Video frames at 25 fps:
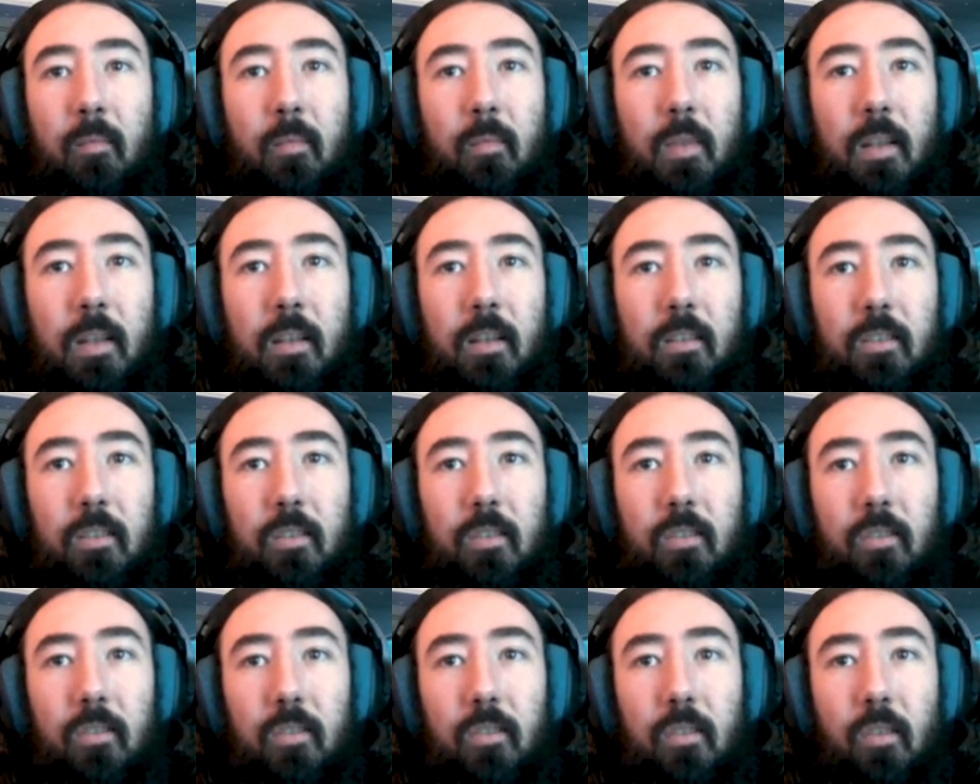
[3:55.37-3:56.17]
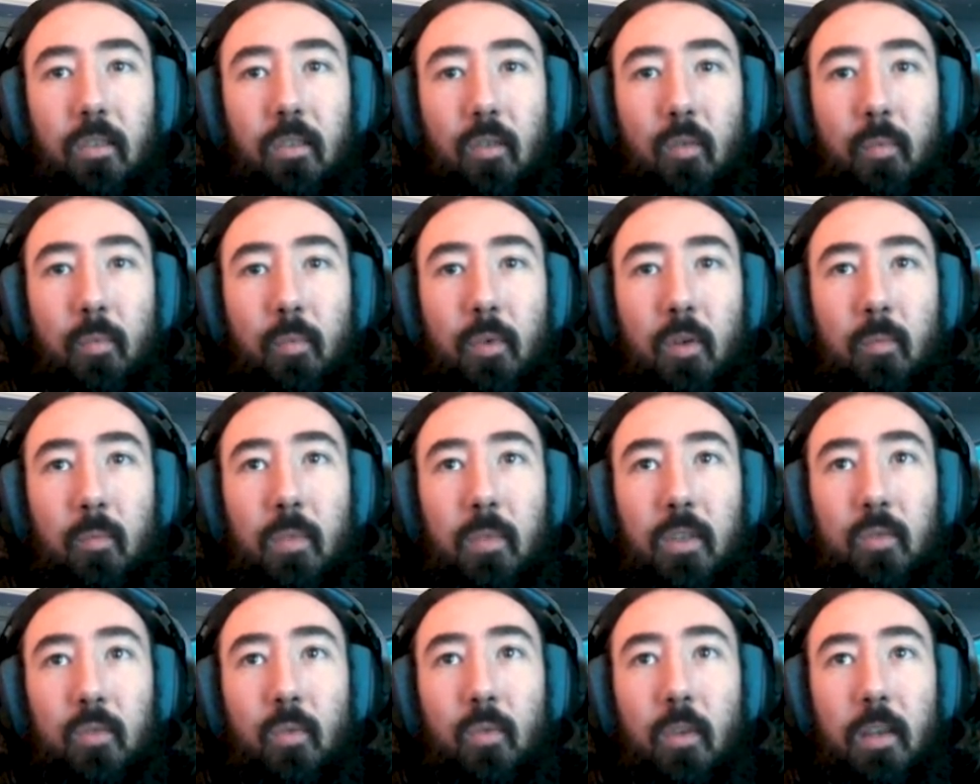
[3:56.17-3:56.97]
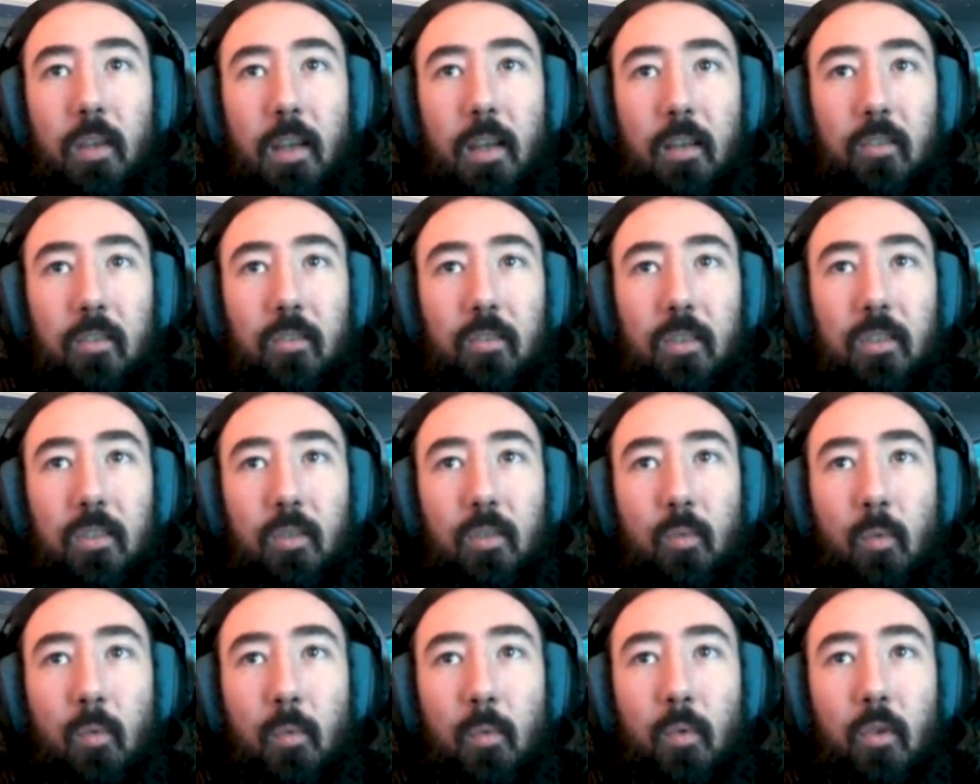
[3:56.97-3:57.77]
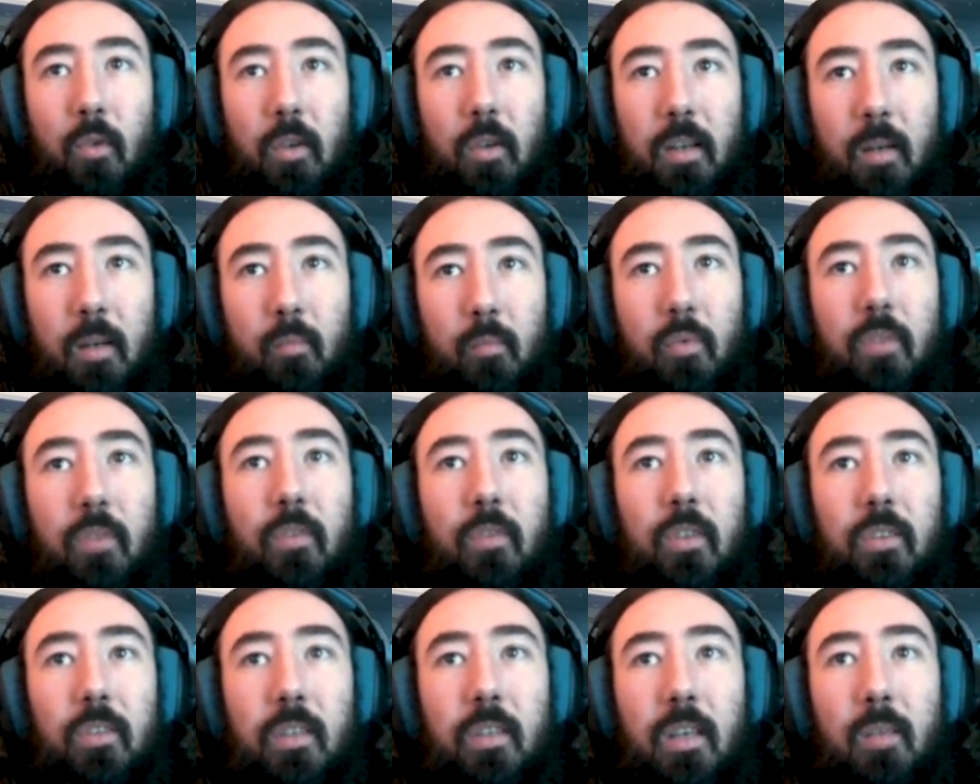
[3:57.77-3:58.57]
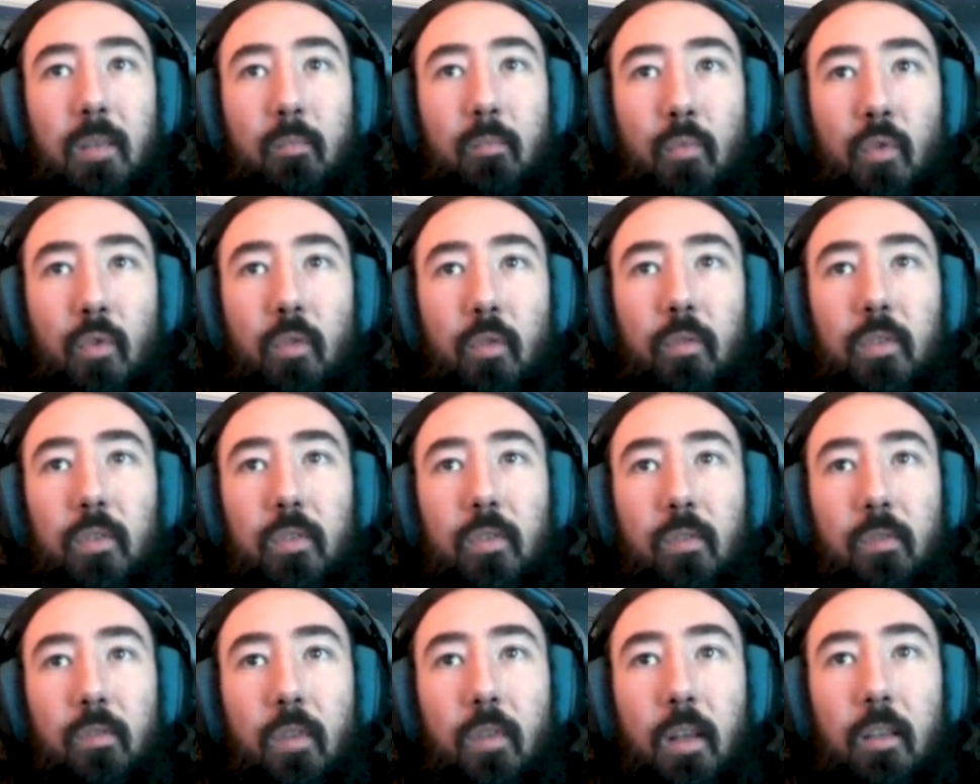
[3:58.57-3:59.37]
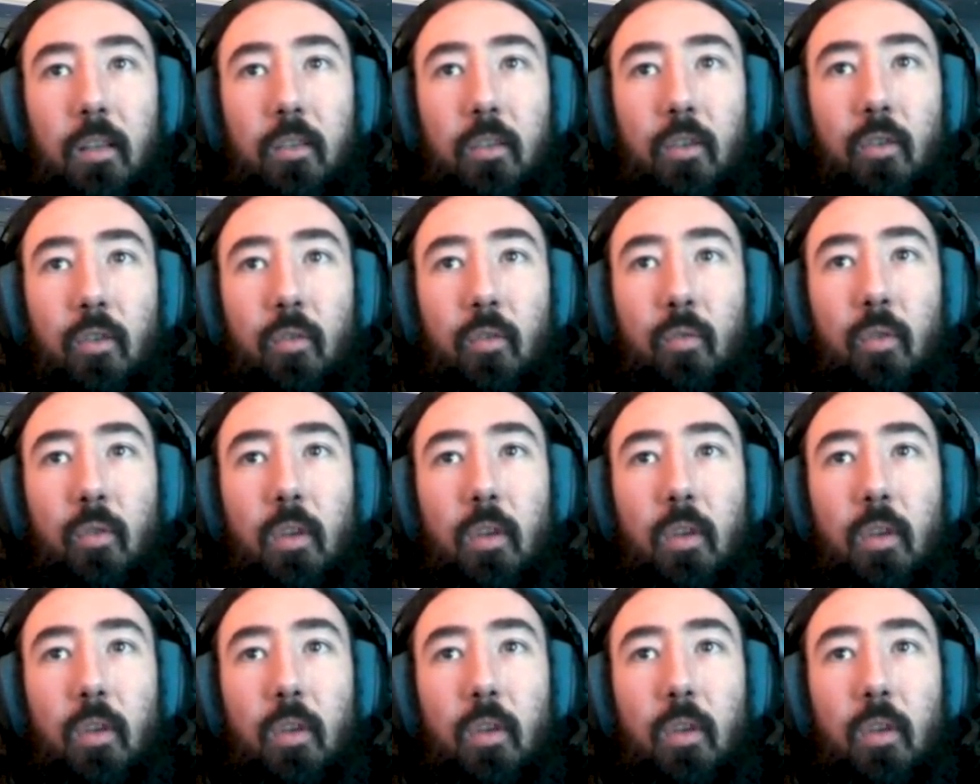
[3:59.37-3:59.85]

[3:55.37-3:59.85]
Let's open up this one again. So this is the one we were looking at previously. Moves the value.